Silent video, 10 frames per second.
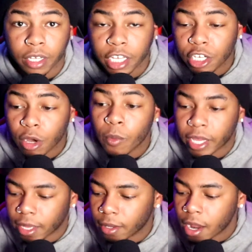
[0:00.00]
He know what
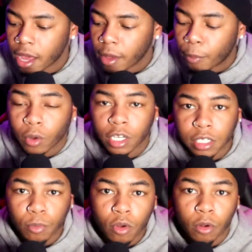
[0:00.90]
can pull
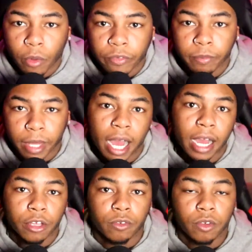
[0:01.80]
us more away from
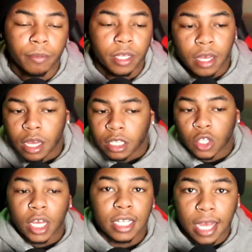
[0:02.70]
God. You feel me? So
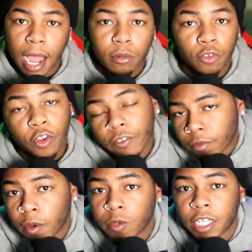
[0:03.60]
yes, I was free from
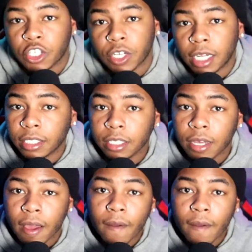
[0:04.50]
homosexuality.